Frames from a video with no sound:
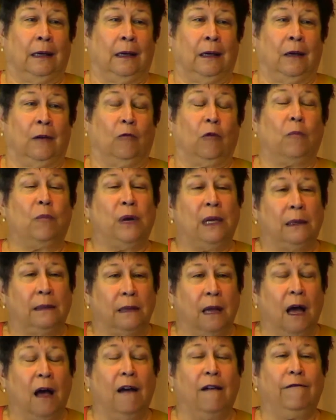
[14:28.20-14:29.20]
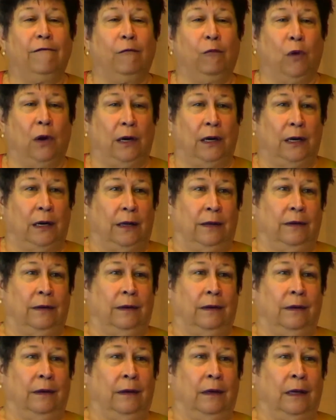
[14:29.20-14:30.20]
When we love one another,
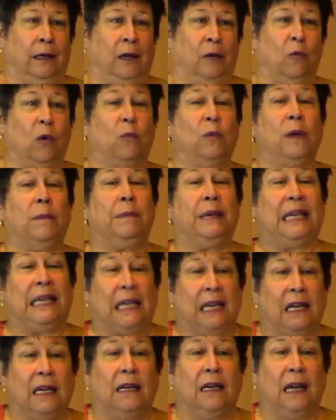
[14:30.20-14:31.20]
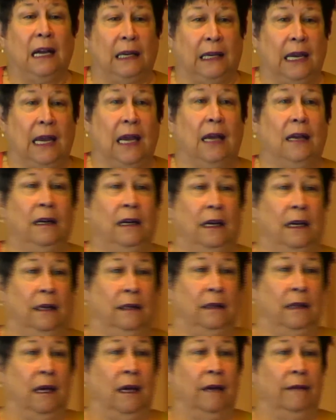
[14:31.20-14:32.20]
when we begin again
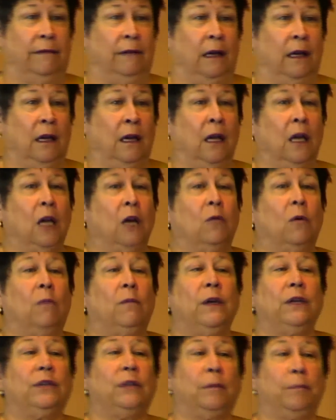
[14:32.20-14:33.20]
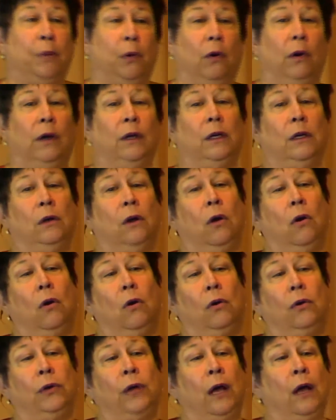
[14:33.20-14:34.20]
in love, when we support and
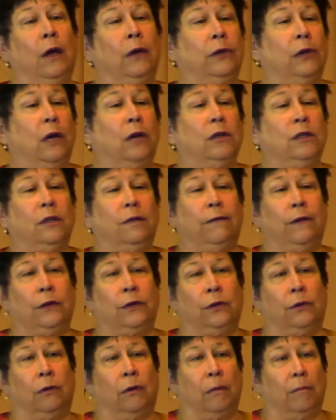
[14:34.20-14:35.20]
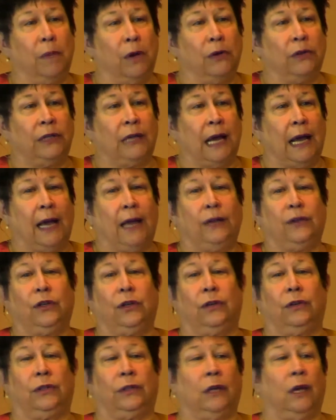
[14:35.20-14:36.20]
hold those of us who are most
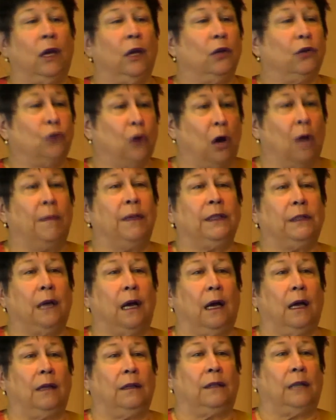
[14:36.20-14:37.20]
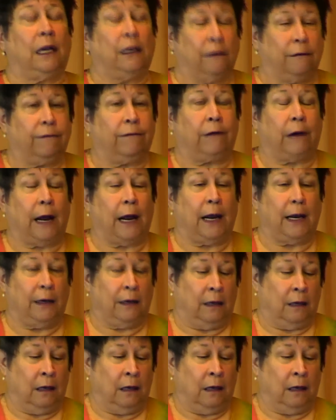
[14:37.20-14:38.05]
anxious, traumatized, and afraid,